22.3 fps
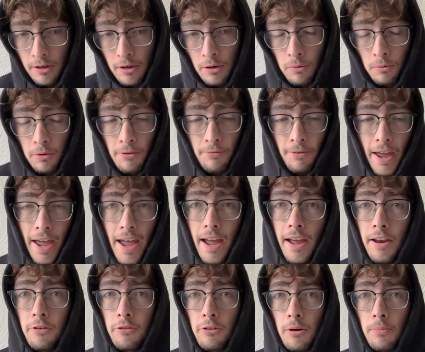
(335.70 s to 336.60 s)
we've
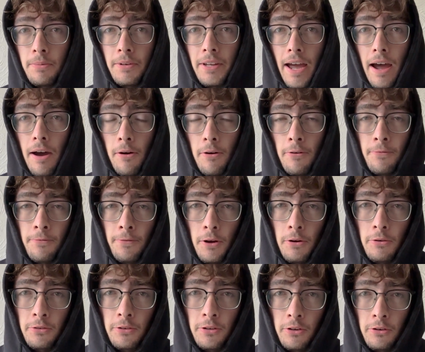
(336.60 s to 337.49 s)
airdropped our
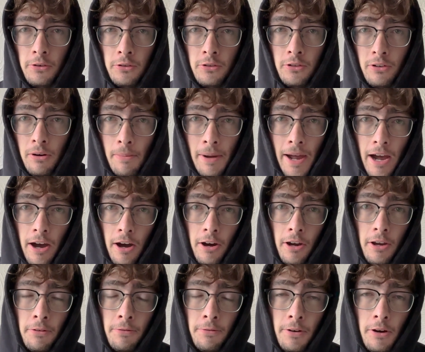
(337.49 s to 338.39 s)
photos from our
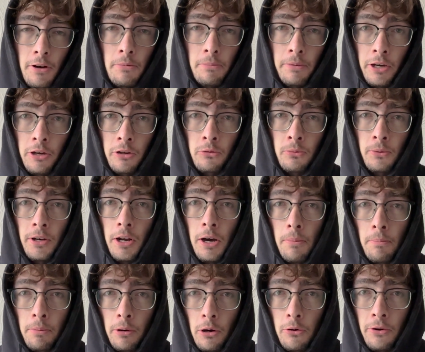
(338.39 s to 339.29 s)
iPhone, because we're
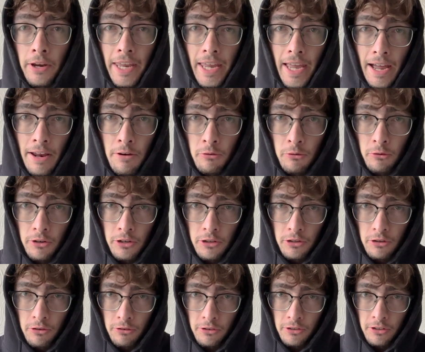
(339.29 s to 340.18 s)
not brokey
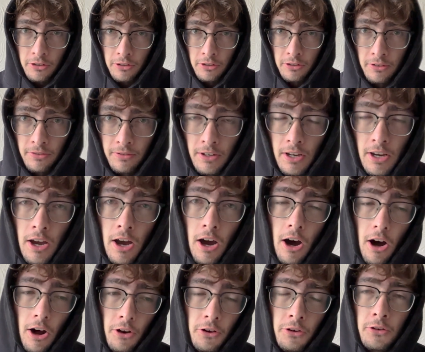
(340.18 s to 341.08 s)
Android users,
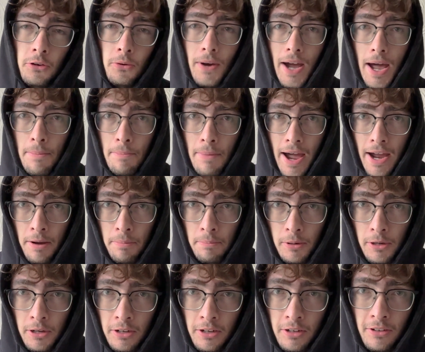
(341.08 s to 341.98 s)
onto our
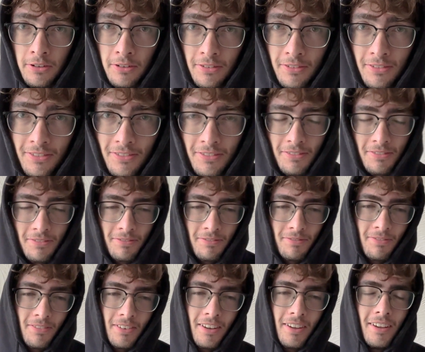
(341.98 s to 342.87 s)
MacBook.
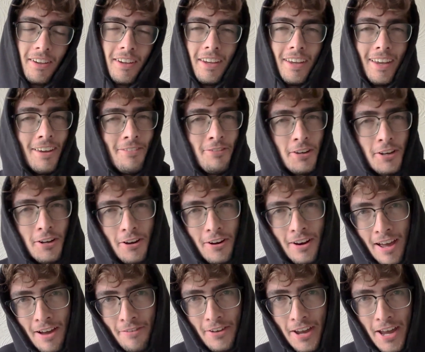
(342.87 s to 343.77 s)
If you
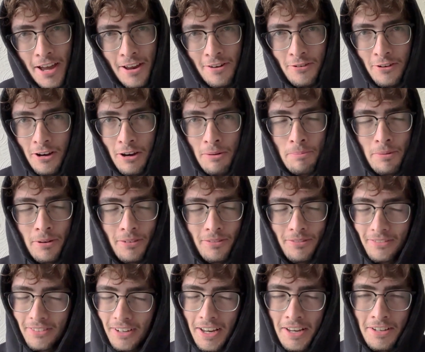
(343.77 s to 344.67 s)
don't have airdrop,
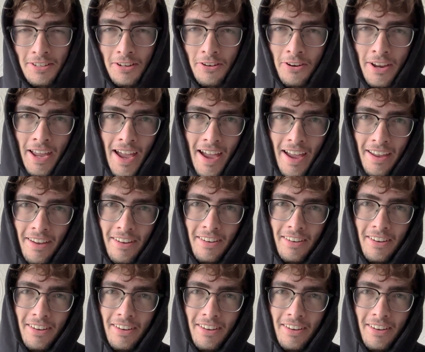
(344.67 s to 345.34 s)
it's okay.